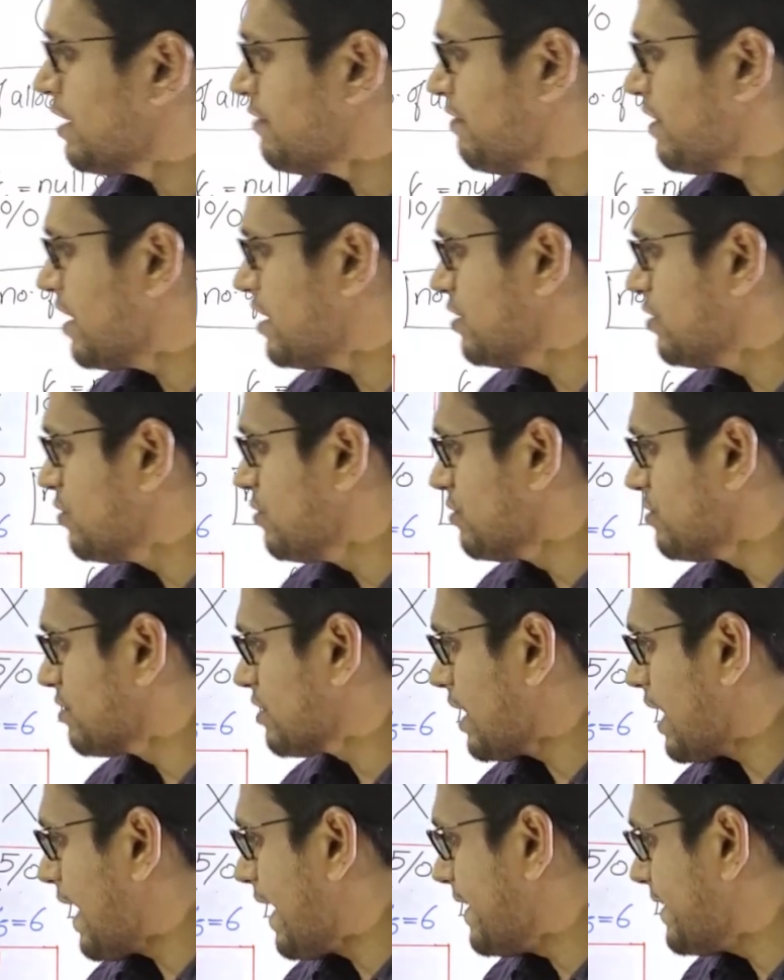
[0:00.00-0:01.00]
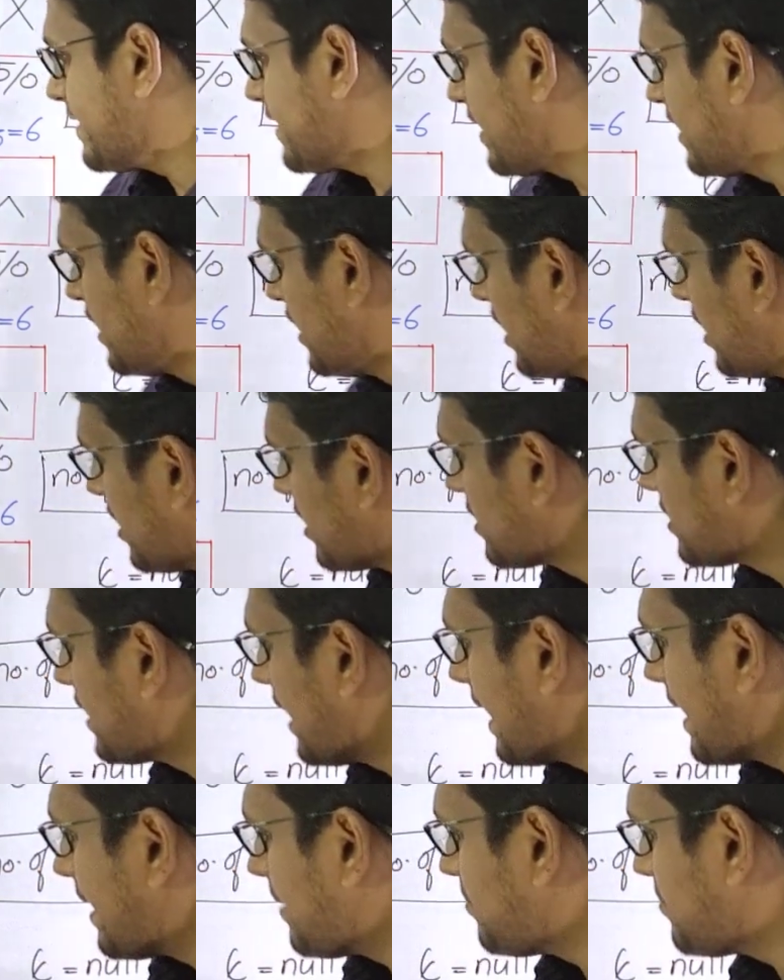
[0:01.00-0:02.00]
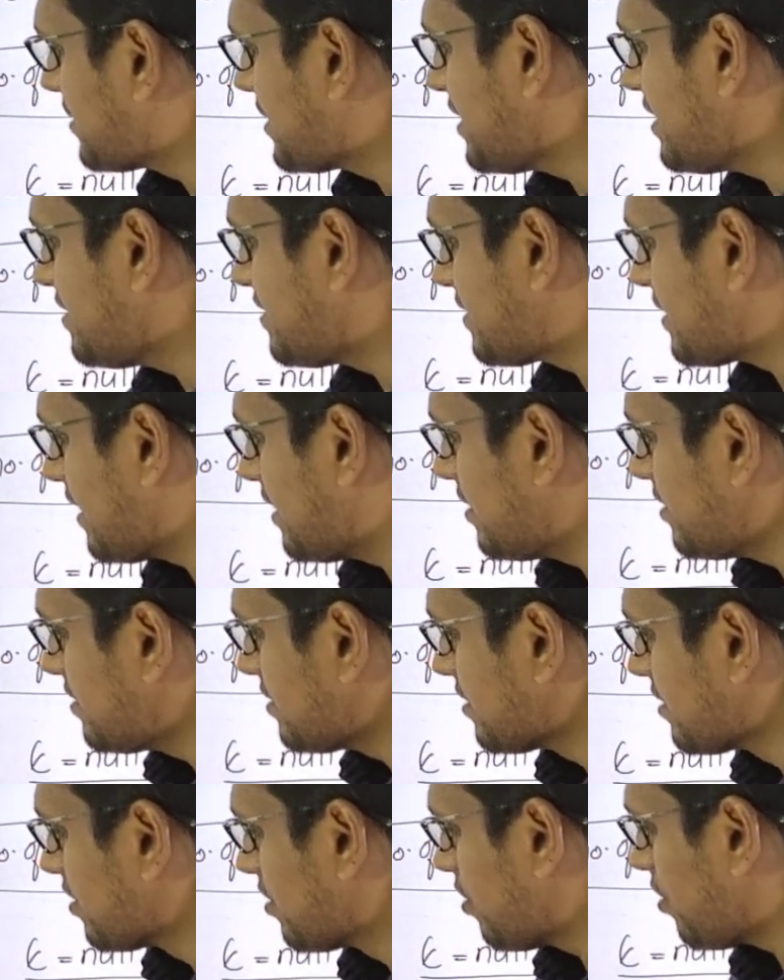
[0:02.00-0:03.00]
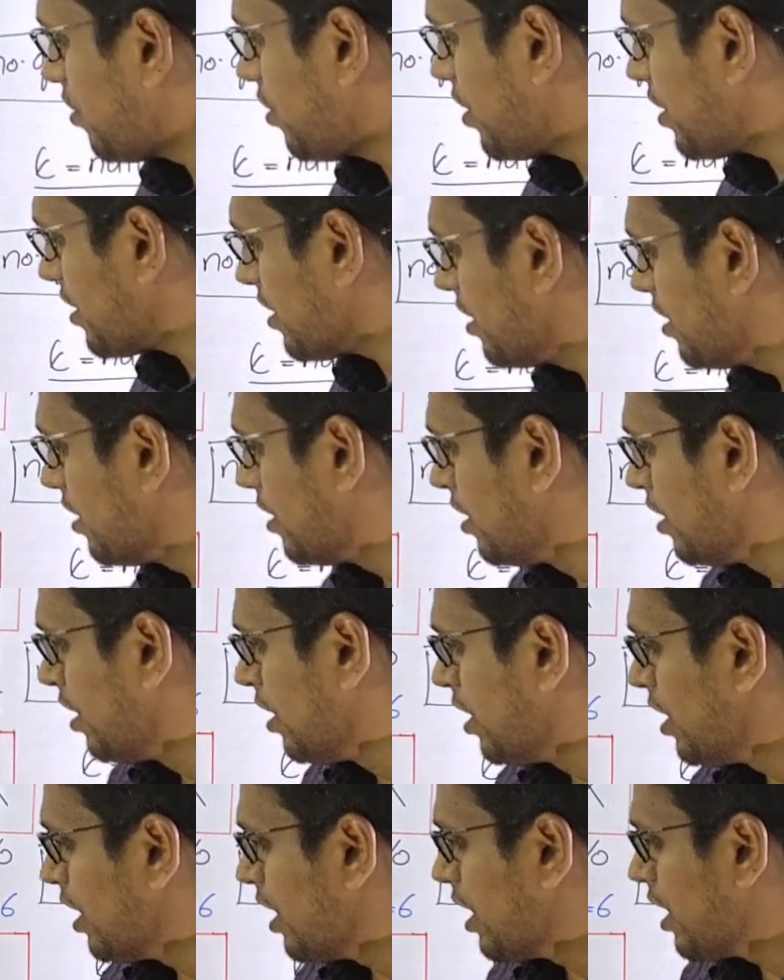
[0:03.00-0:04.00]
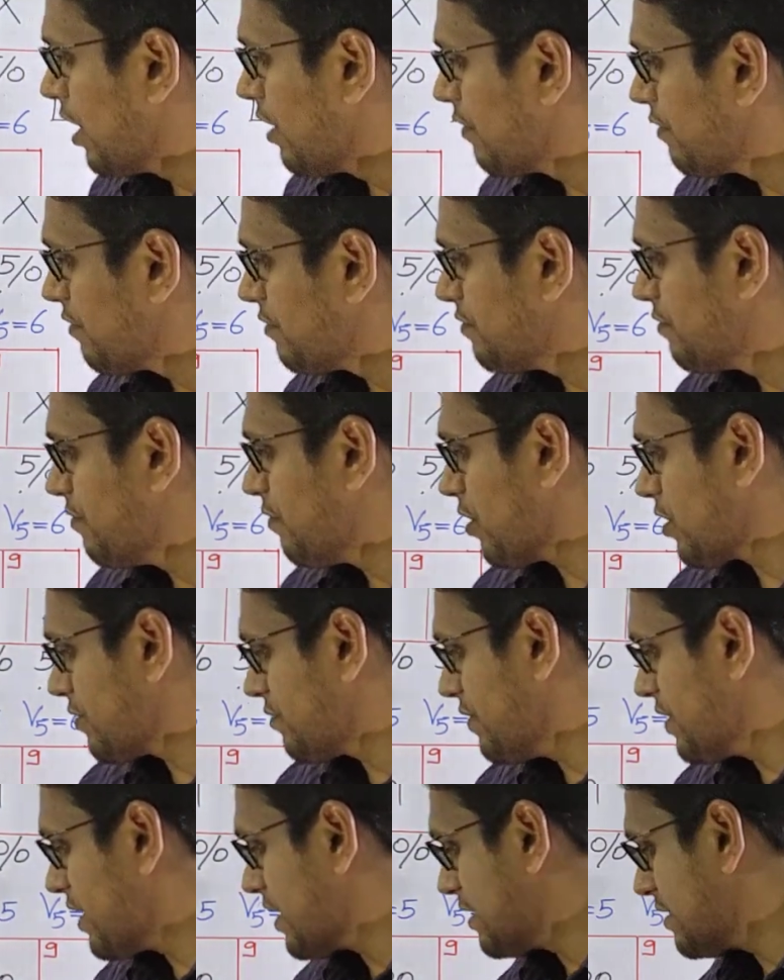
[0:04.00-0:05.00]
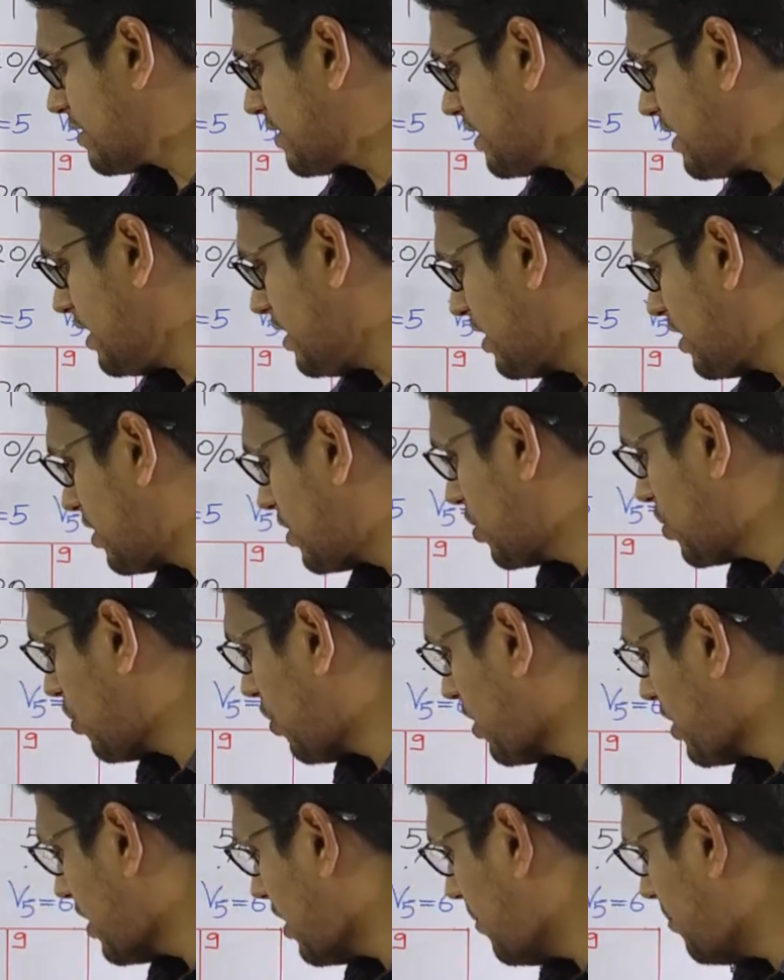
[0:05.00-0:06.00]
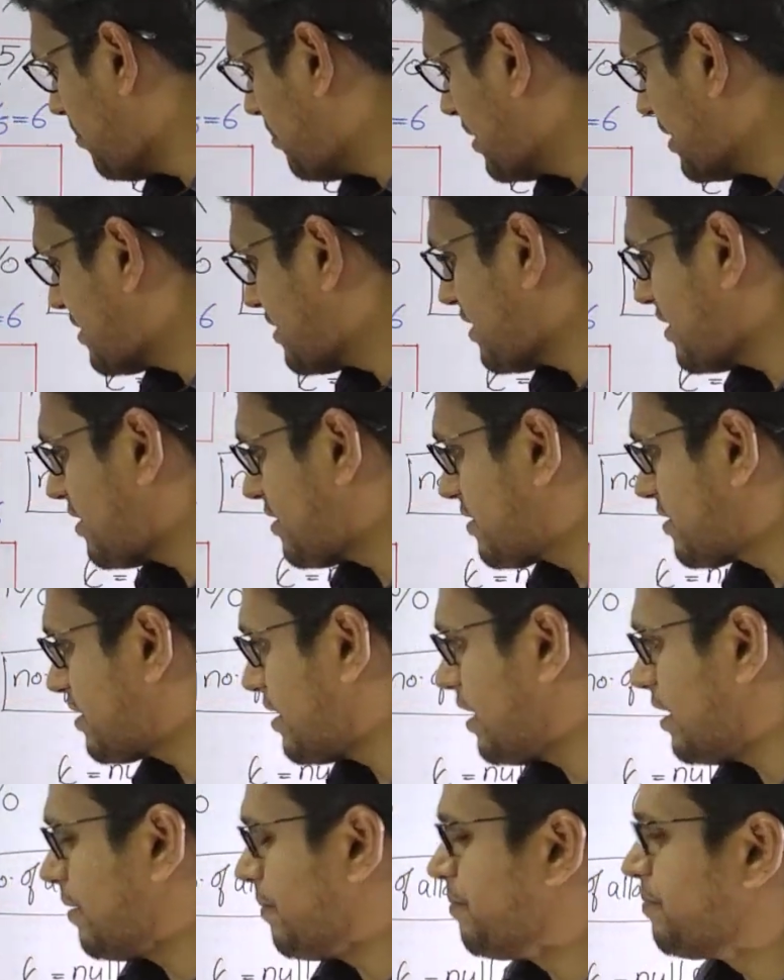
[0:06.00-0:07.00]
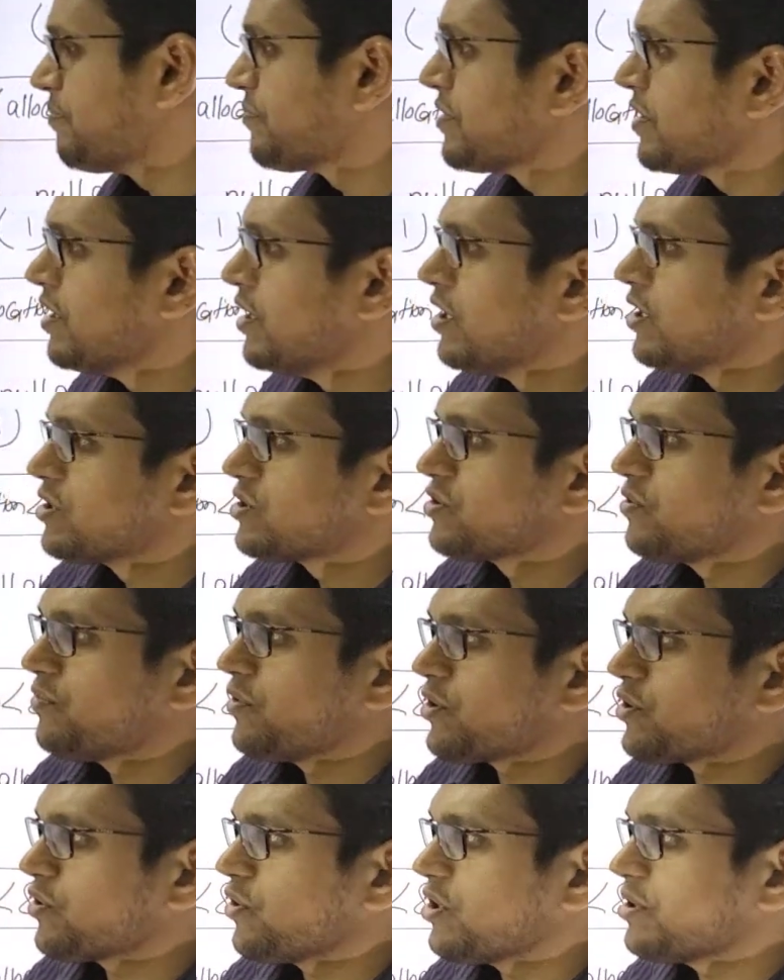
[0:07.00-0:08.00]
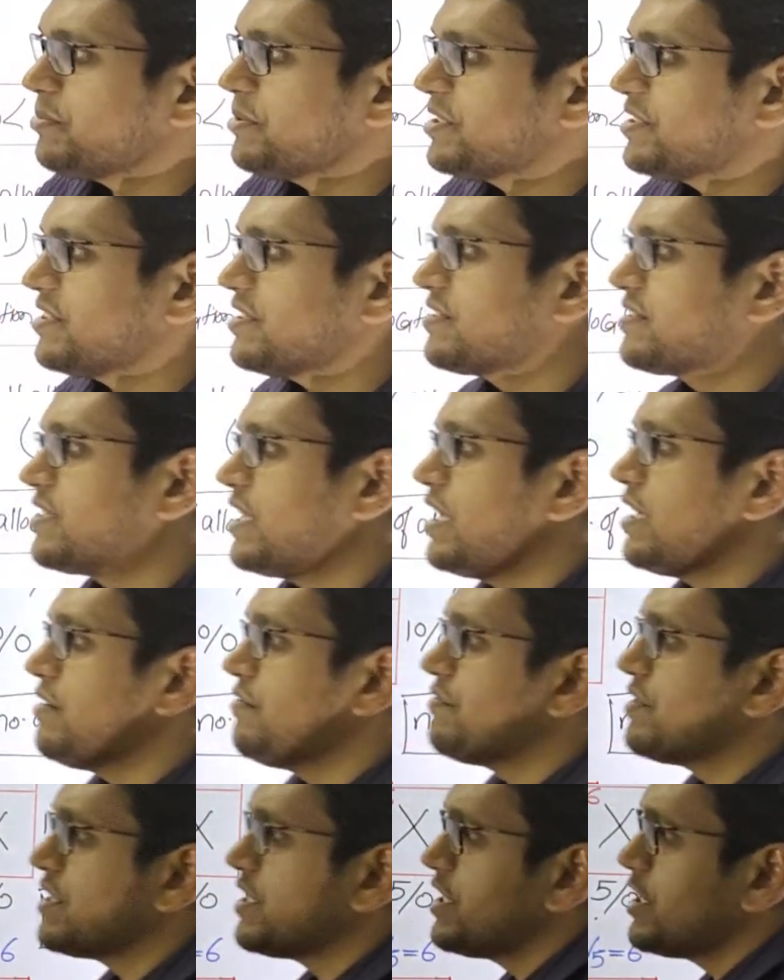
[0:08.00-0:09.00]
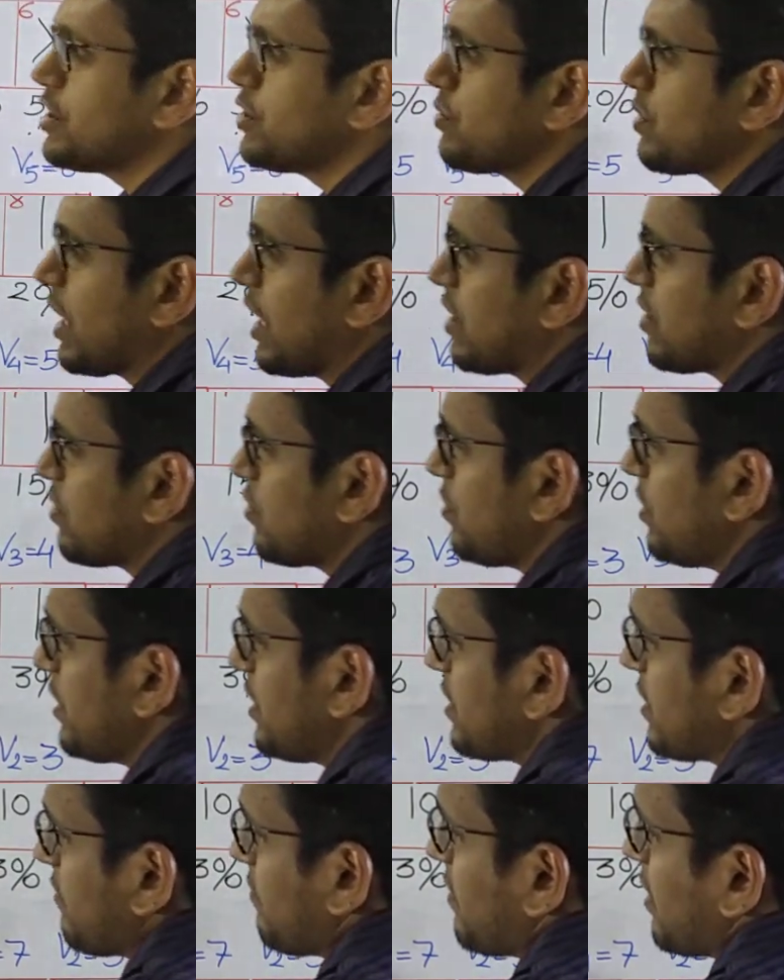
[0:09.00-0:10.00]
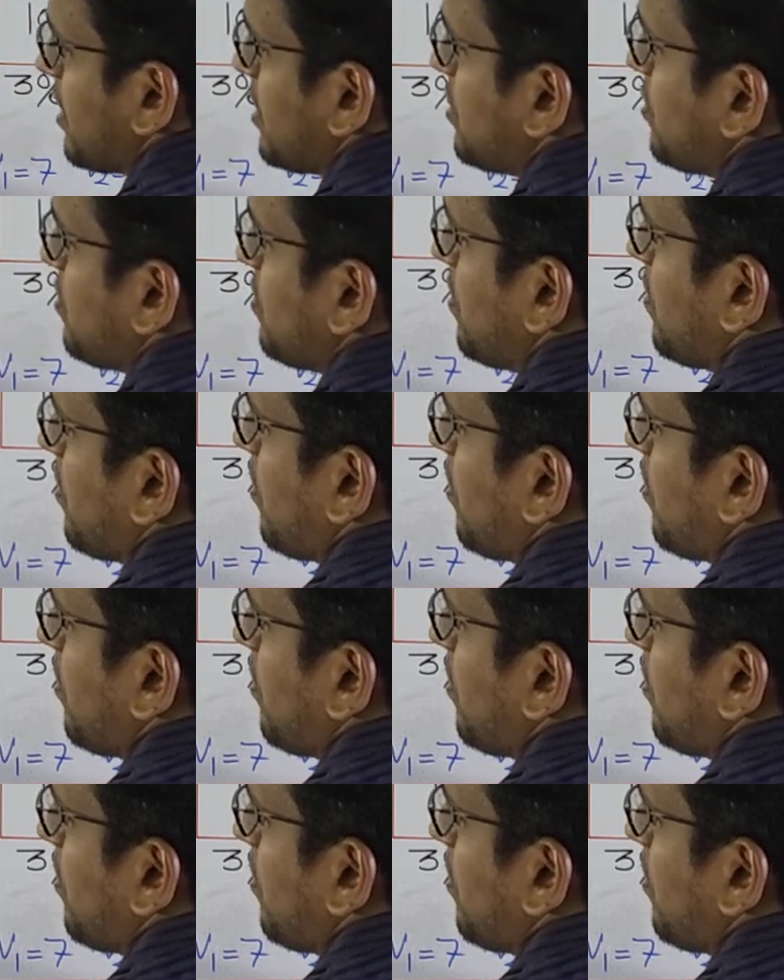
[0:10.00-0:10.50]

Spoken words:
the values at the empty cells, or what we can say non-basic cell. So for non-basic cell we need to calculate the value